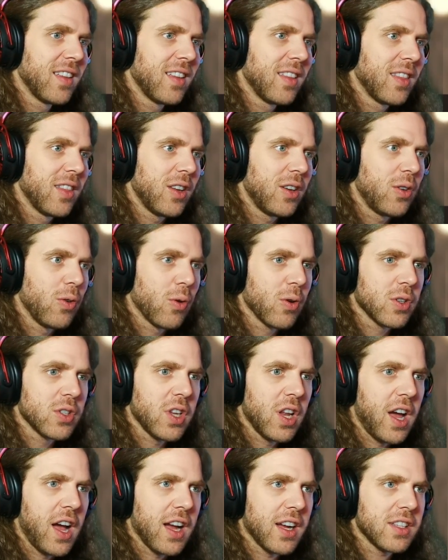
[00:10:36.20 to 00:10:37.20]
The door's
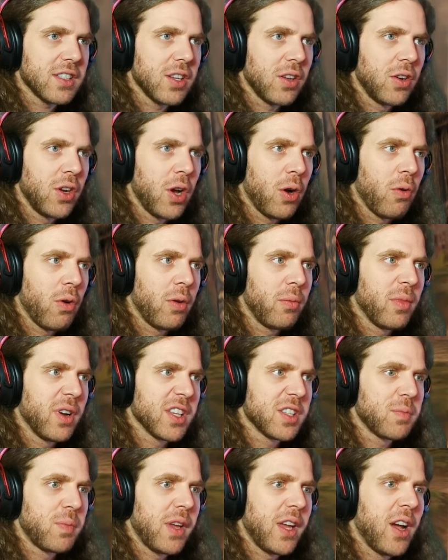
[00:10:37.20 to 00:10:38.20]
locked, so no one
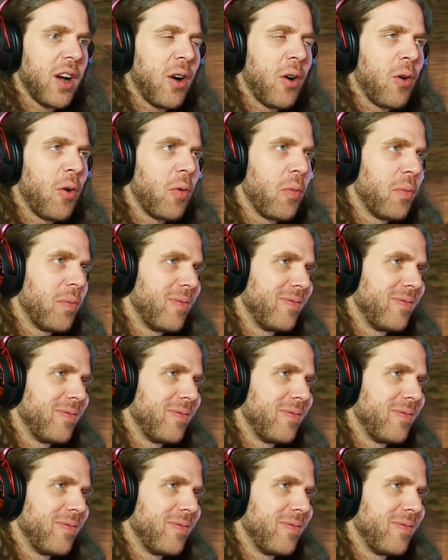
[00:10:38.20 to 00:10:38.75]
must be home.